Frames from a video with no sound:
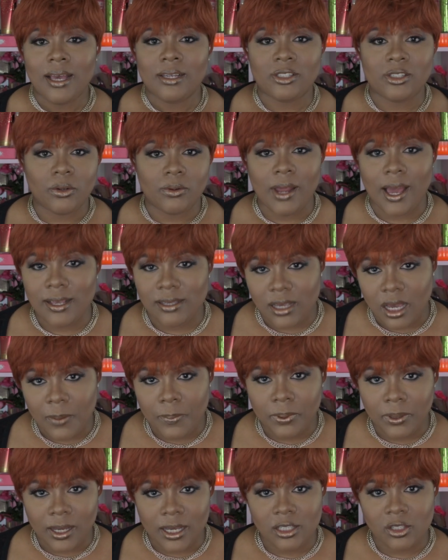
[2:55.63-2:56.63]
So that's a
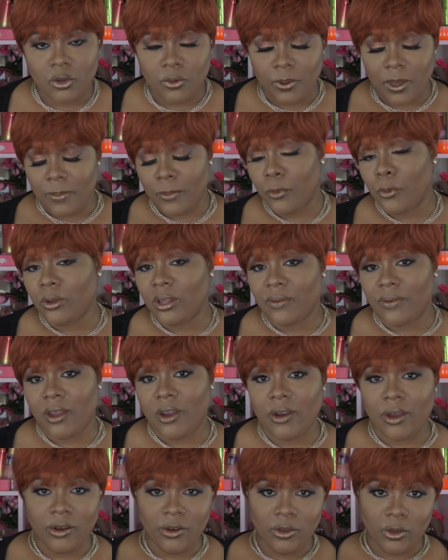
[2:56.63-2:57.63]
plus. So people who live
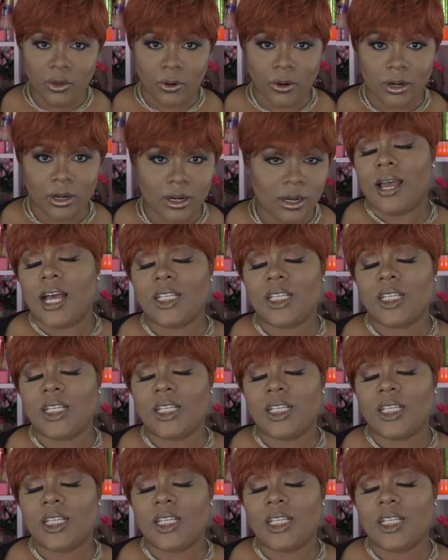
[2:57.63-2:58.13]
here in New York,